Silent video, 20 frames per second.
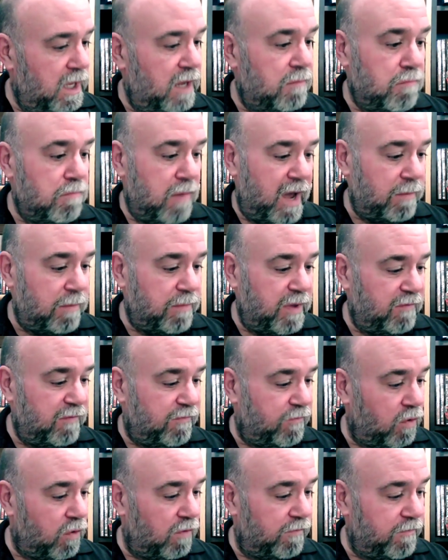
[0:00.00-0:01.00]
might be
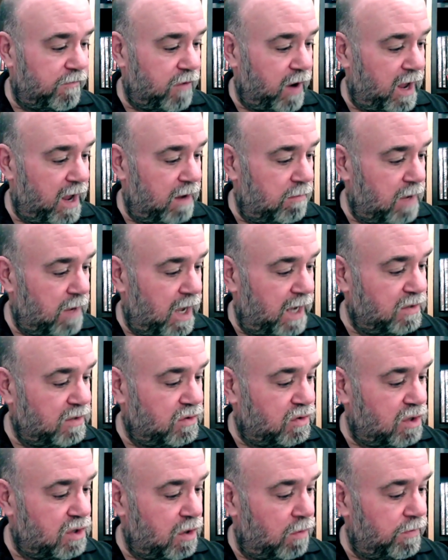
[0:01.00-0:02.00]
full frame. I
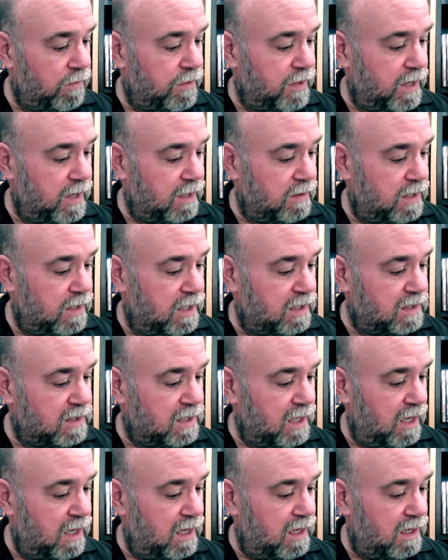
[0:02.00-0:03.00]
don't think
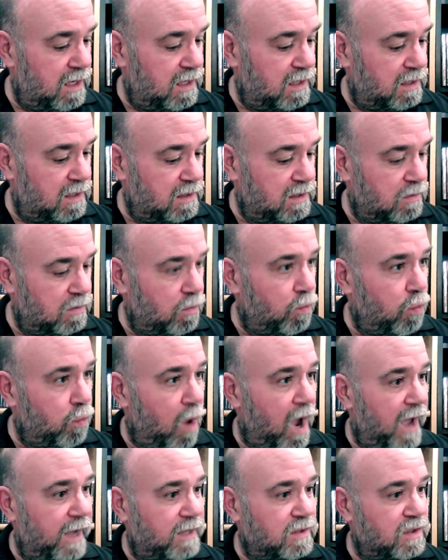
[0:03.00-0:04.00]
this is
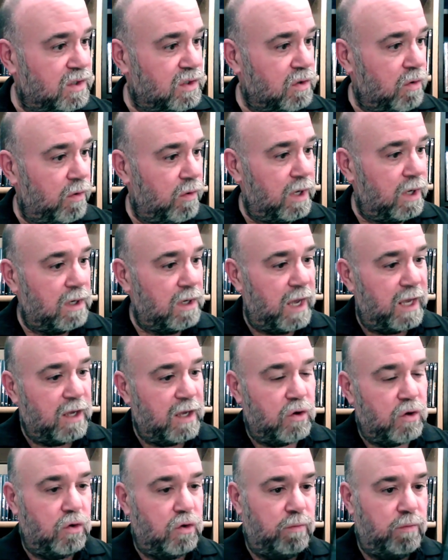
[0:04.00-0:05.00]
widescreen. I
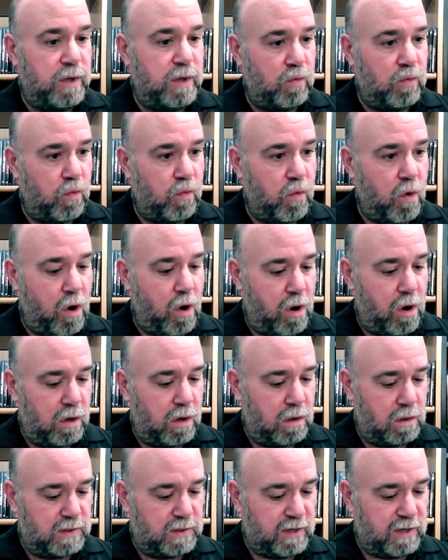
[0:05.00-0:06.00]
could be wrong
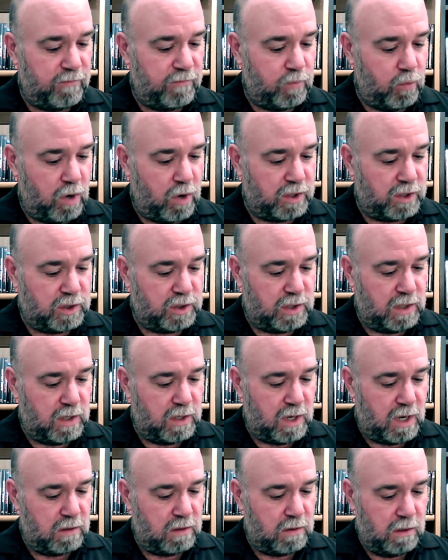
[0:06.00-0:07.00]
because I haven't watched it
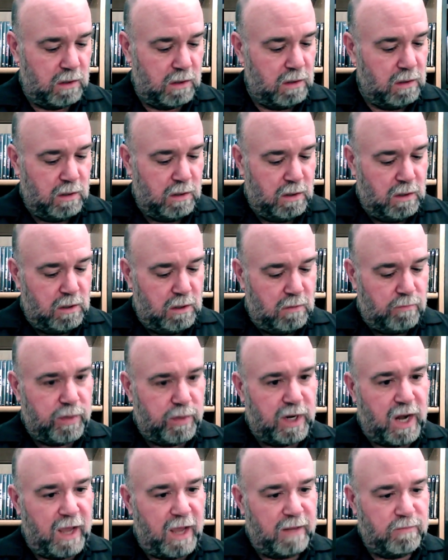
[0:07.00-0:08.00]
yet.
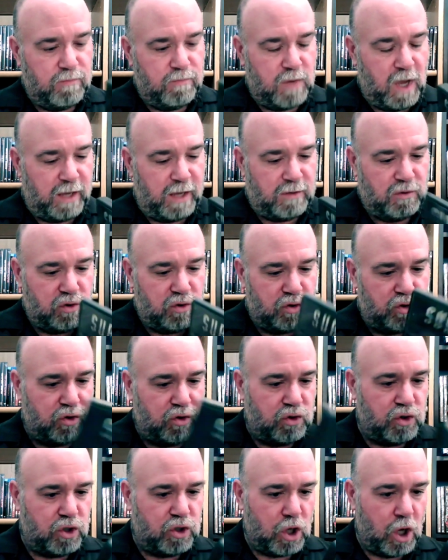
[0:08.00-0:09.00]
But I
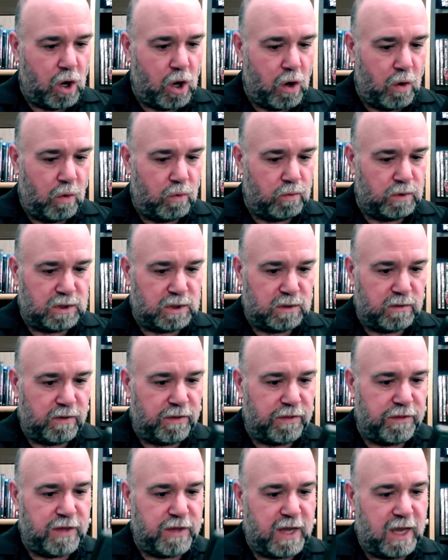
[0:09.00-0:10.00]
don't
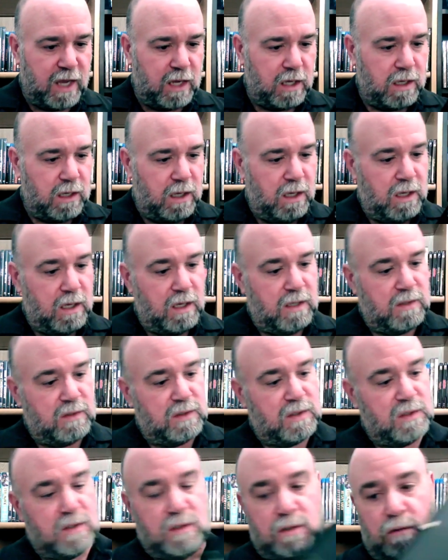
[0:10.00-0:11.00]
think
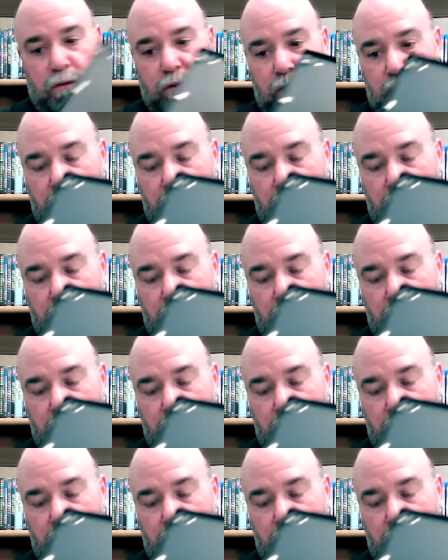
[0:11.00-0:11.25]
it's